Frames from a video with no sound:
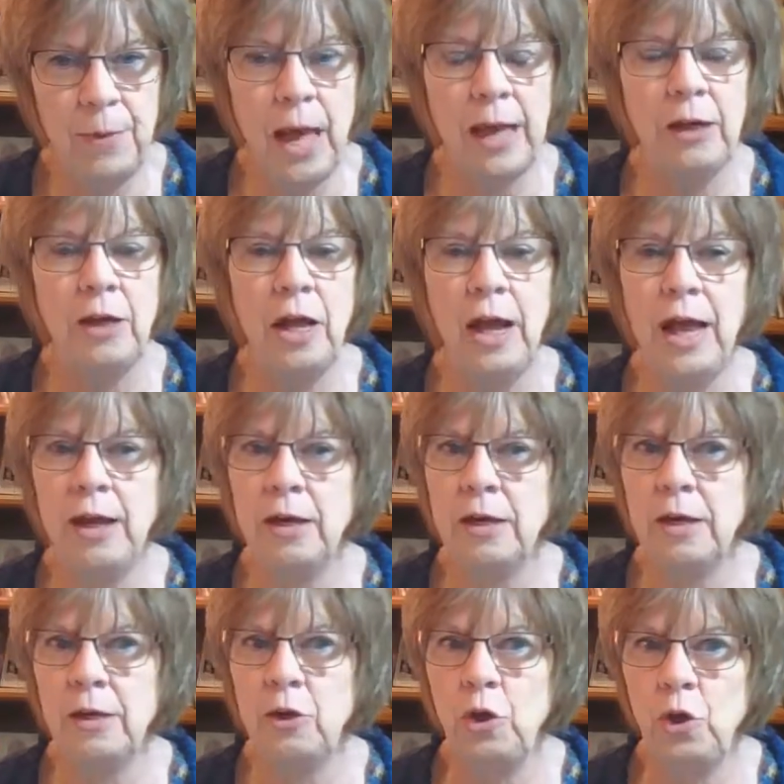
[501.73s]
and
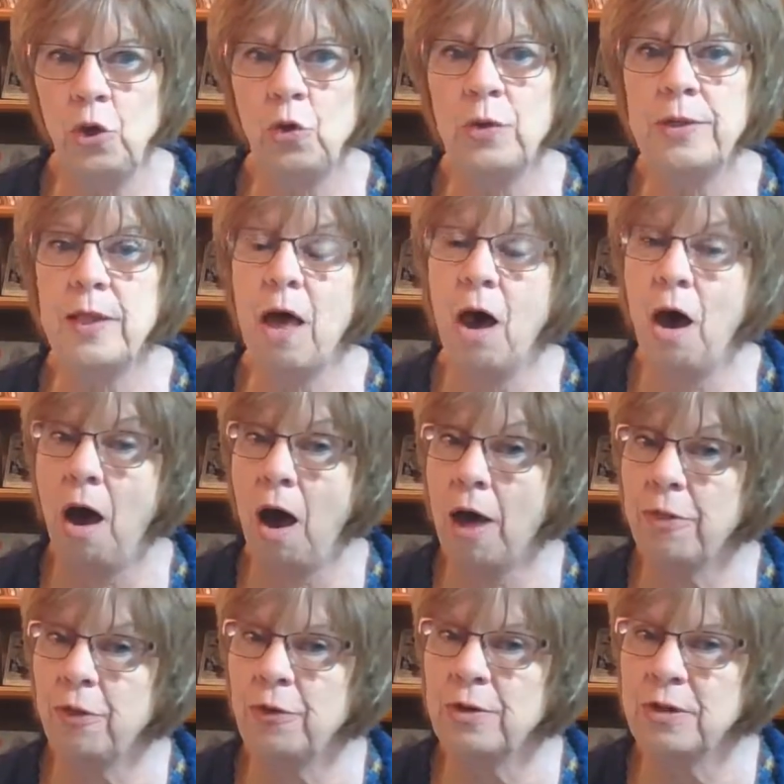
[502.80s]
use the
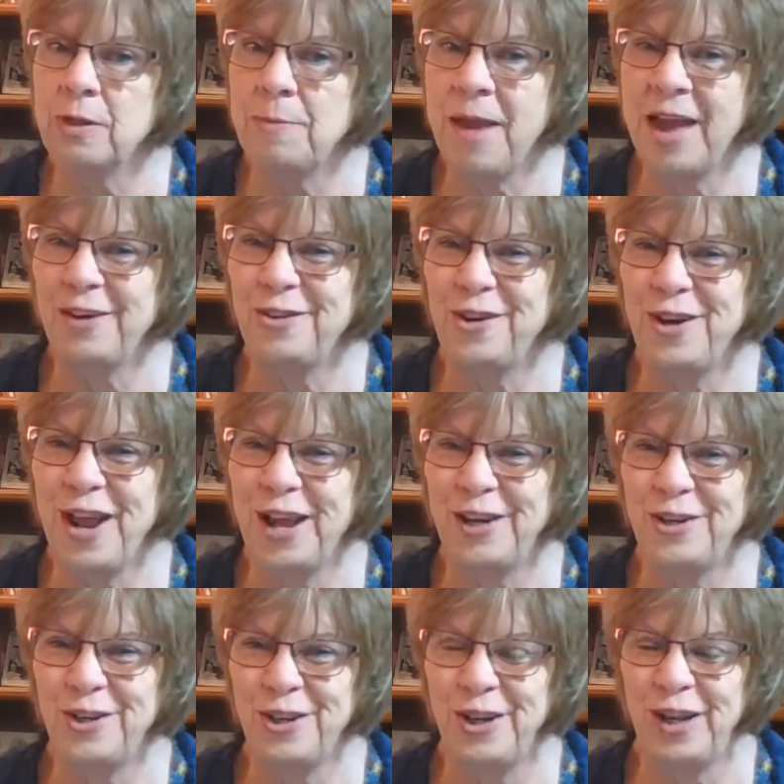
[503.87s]
author's
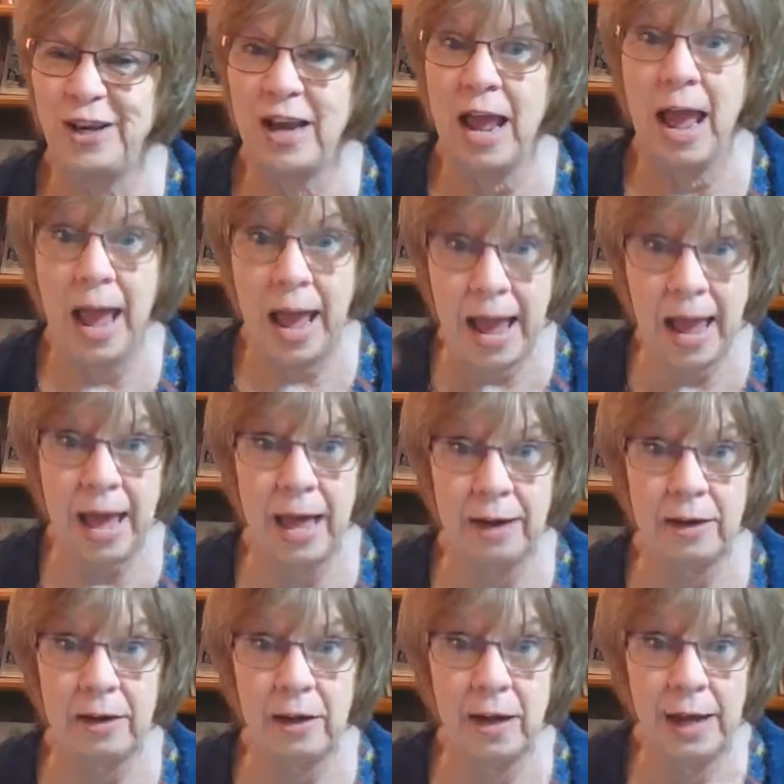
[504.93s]
imagination,
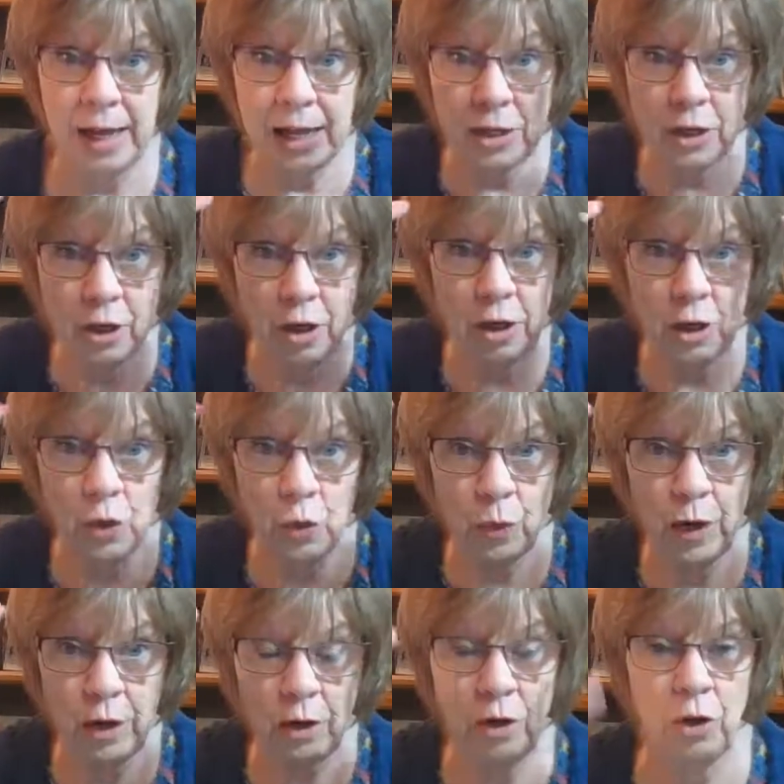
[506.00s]
and it's going to
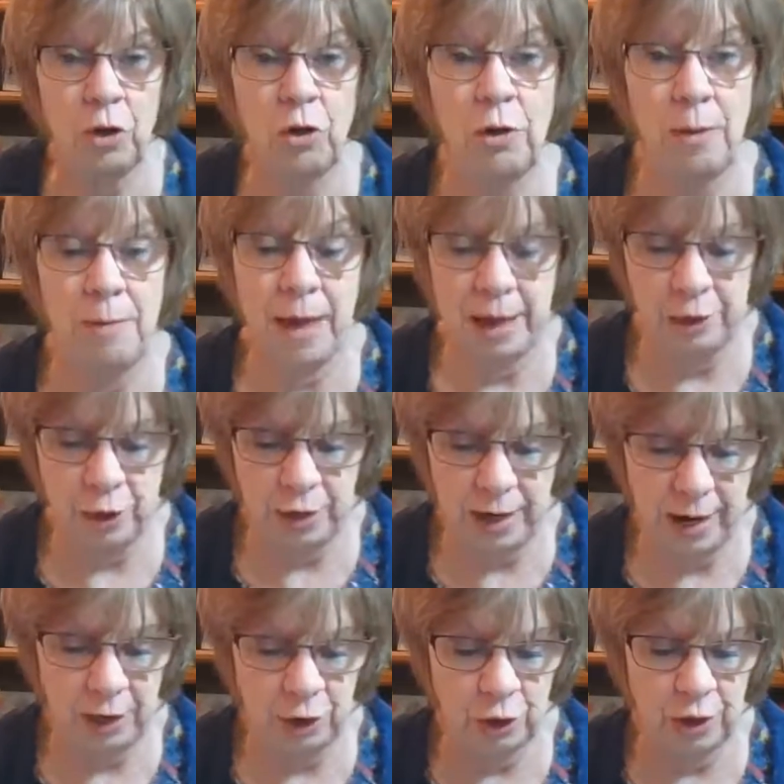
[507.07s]
trigger your
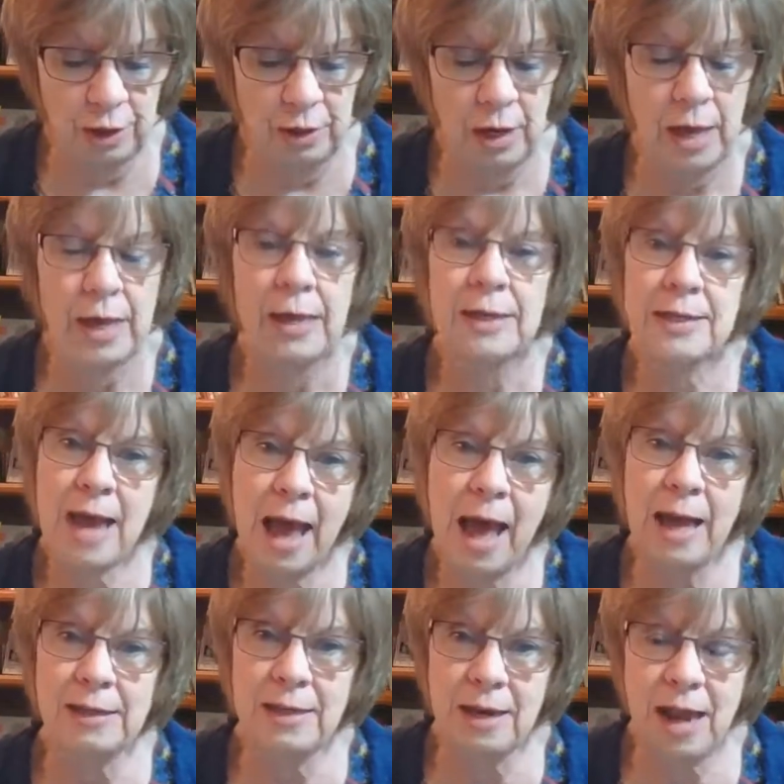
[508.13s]
imagination to
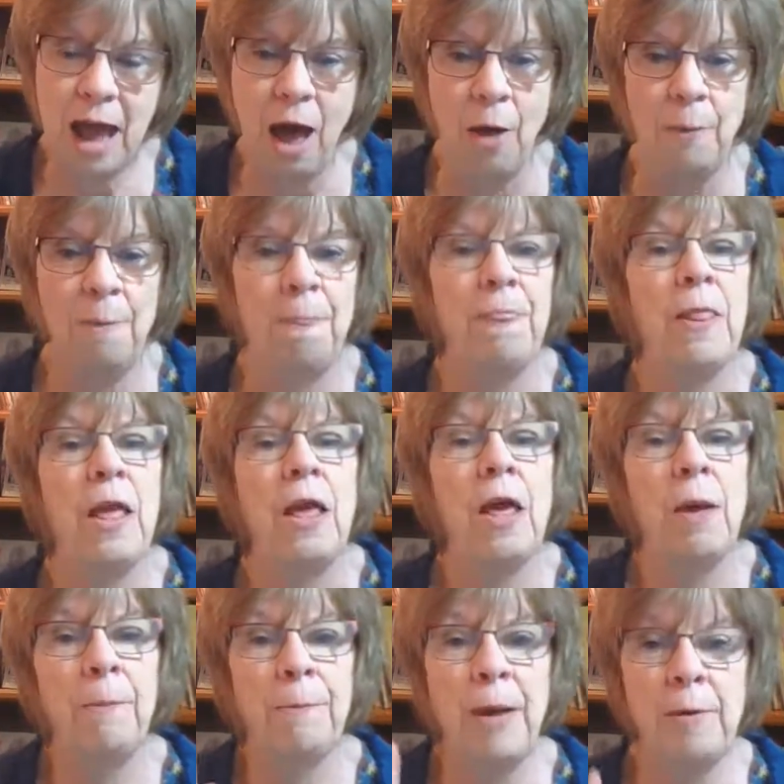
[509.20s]
act it out.
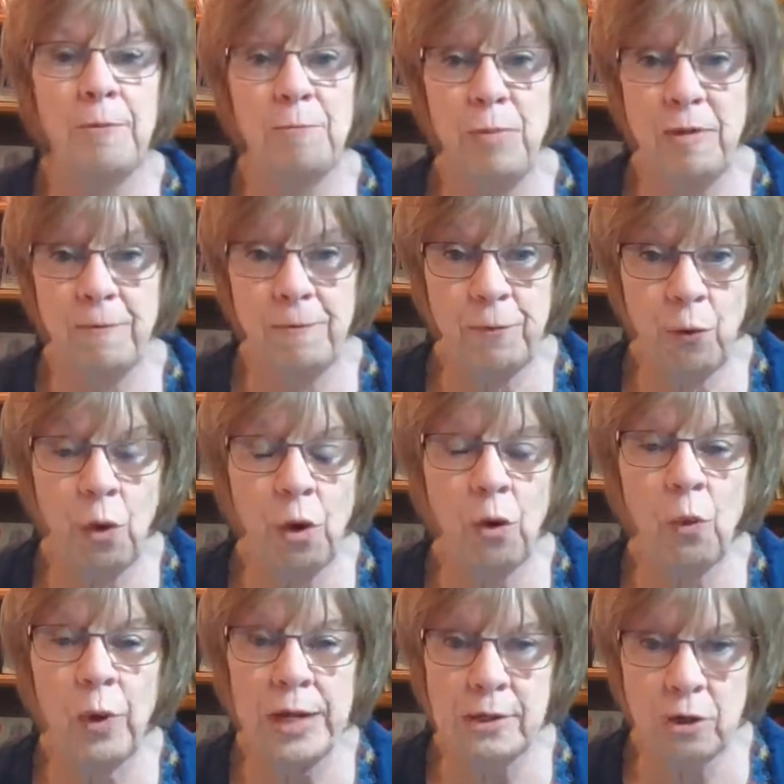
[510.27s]
But
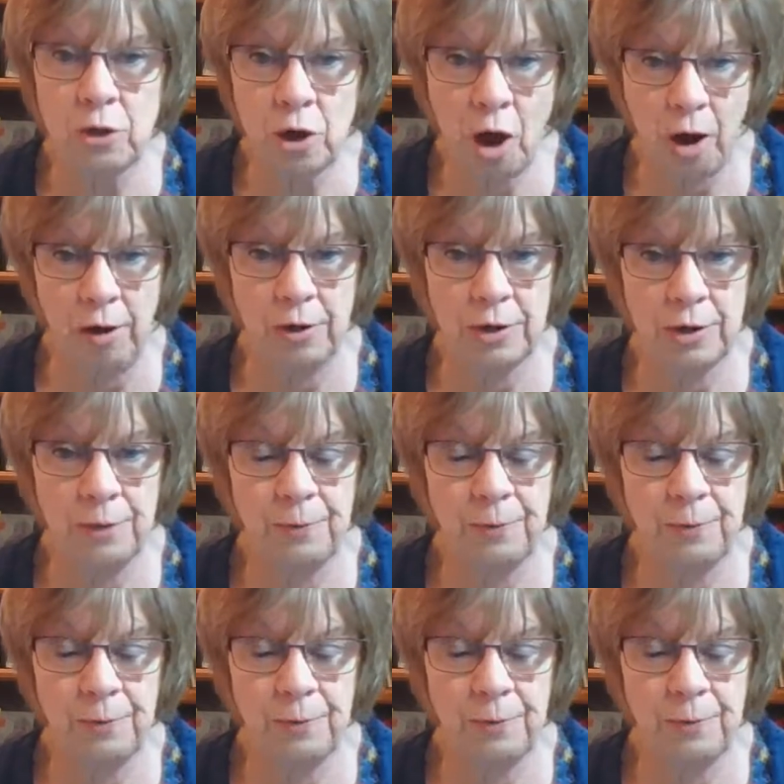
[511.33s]
before we start,